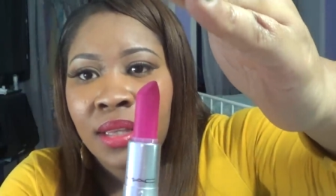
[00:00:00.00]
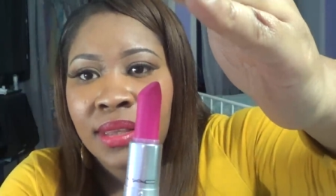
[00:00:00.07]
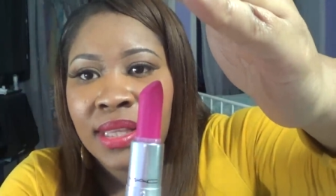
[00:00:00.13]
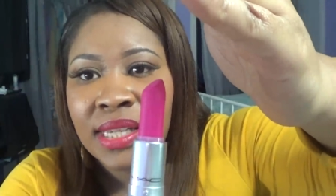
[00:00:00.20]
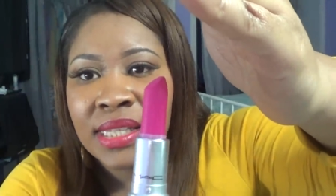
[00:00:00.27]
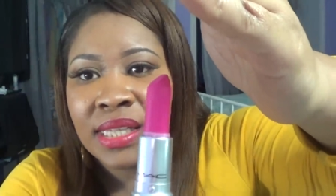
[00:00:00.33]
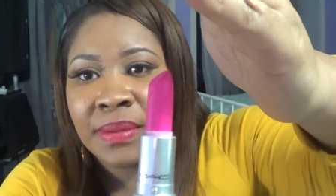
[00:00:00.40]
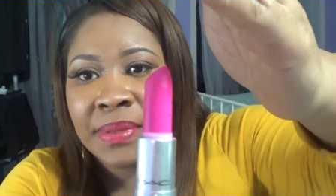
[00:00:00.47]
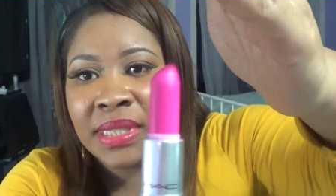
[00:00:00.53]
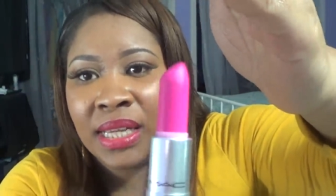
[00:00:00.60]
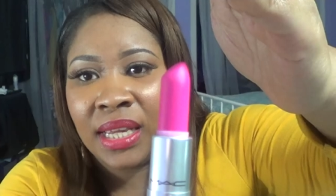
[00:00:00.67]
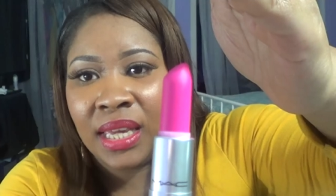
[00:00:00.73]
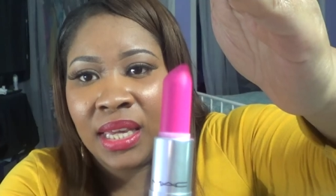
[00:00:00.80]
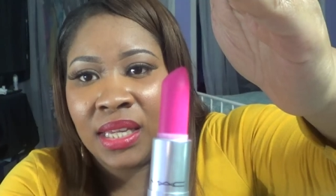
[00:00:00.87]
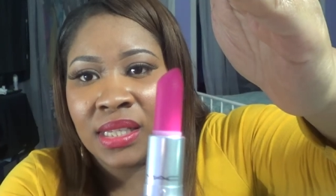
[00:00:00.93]
this
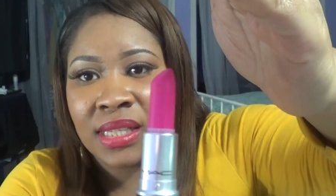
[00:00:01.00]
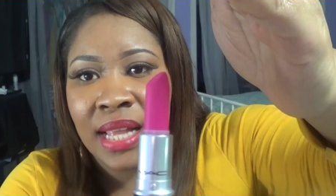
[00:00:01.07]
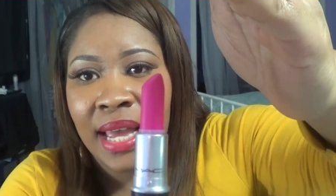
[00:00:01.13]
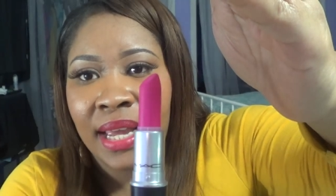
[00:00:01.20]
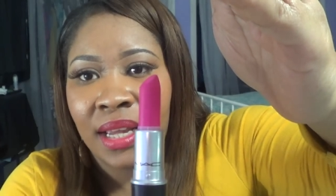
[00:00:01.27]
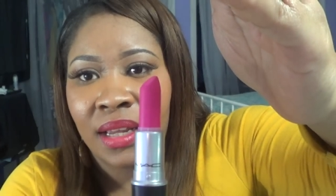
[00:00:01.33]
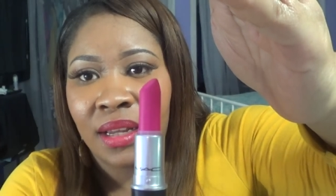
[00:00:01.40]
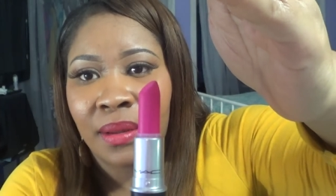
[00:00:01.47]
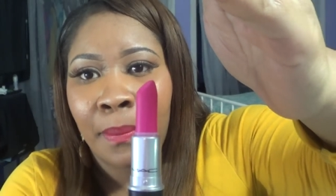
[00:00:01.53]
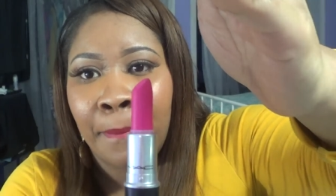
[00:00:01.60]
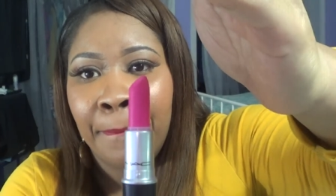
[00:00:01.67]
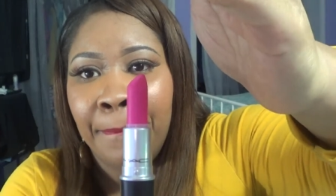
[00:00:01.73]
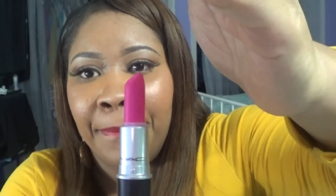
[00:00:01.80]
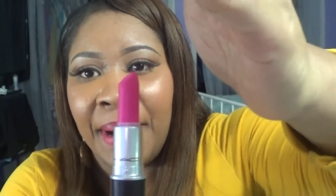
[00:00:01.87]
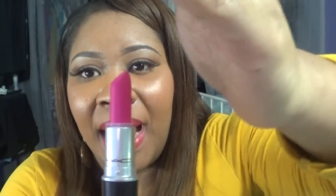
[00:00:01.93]
lipstick is like
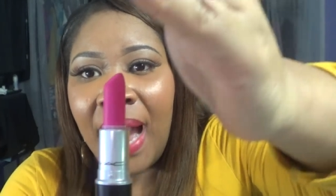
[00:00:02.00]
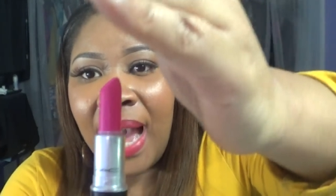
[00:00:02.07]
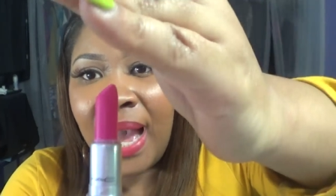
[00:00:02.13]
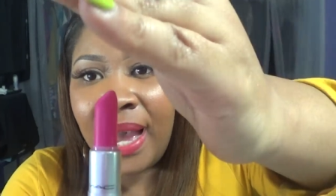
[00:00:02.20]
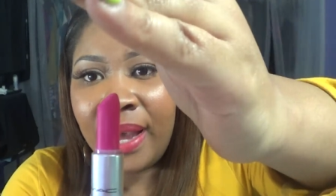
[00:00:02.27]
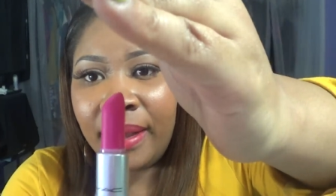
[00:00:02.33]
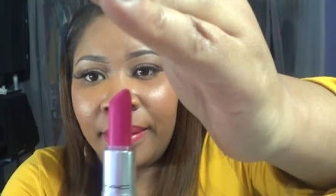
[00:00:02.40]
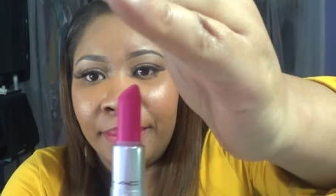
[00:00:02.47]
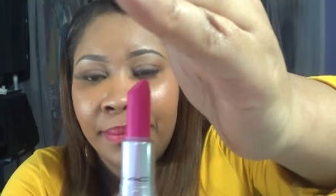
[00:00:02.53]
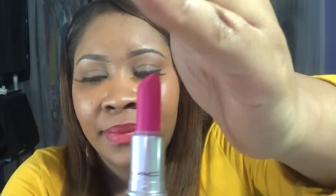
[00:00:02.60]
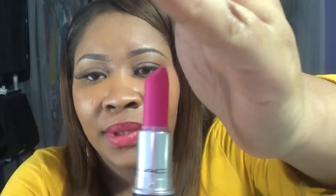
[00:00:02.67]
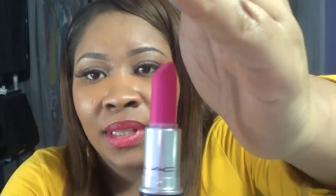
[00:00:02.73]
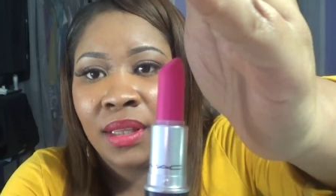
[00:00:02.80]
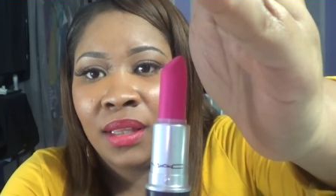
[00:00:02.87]
bomb.